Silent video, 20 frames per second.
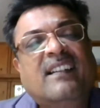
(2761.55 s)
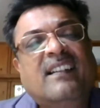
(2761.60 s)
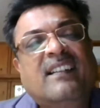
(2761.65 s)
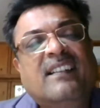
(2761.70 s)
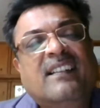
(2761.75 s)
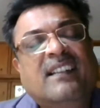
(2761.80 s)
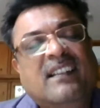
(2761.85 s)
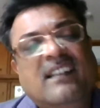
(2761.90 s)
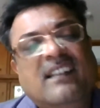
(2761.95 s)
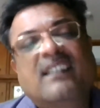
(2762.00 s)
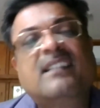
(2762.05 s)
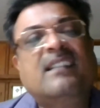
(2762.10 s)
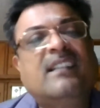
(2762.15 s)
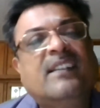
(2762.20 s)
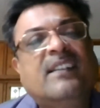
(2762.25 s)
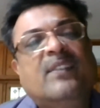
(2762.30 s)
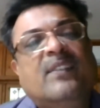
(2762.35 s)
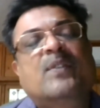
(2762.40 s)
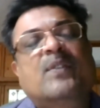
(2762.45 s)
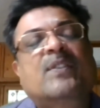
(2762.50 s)
Karnataka
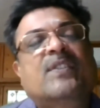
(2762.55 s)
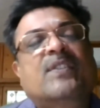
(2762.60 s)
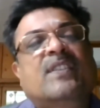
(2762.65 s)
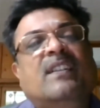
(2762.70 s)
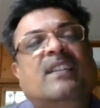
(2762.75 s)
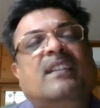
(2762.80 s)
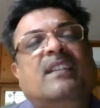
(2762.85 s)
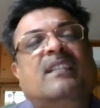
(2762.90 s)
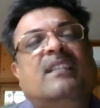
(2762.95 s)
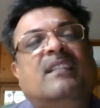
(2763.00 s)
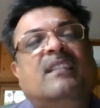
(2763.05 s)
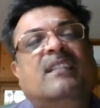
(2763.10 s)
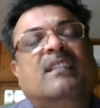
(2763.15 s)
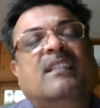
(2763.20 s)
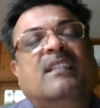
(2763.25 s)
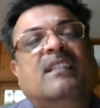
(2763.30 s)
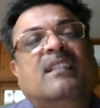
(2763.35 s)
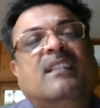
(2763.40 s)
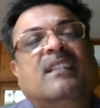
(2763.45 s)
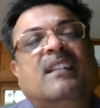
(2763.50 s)
High Court said
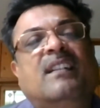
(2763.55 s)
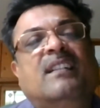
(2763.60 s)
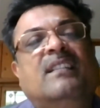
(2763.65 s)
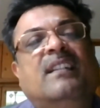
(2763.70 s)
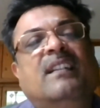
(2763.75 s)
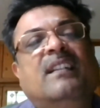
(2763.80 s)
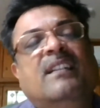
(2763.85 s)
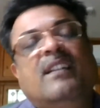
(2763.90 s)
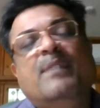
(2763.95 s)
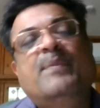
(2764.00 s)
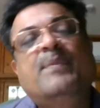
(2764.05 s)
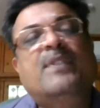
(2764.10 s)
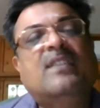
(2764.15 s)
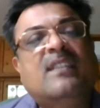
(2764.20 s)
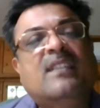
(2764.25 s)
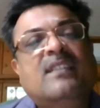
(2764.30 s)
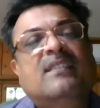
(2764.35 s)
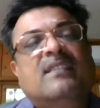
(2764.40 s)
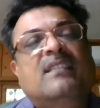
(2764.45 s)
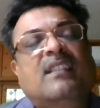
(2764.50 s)
at the interim
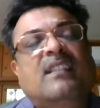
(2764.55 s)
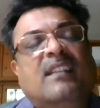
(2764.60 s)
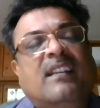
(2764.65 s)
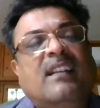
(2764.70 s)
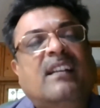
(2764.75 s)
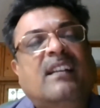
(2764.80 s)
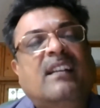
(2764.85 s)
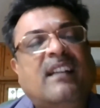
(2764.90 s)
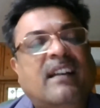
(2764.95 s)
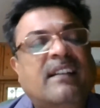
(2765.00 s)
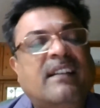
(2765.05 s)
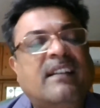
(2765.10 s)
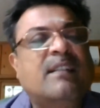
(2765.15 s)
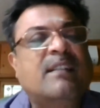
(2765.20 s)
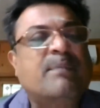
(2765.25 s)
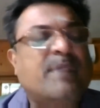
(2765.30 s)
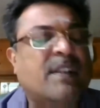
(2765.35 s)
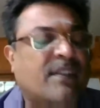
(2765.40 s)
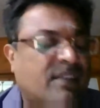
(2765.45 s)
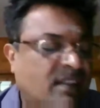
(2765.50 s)
stage, they
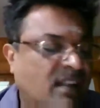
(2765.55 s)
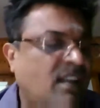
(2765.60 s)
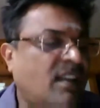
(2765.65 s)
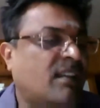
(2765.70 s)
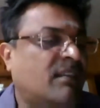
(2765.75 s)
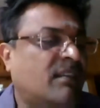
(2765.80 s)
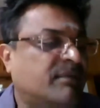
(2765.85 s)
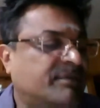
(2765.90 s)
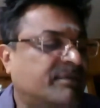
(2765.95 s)
granted me a stay.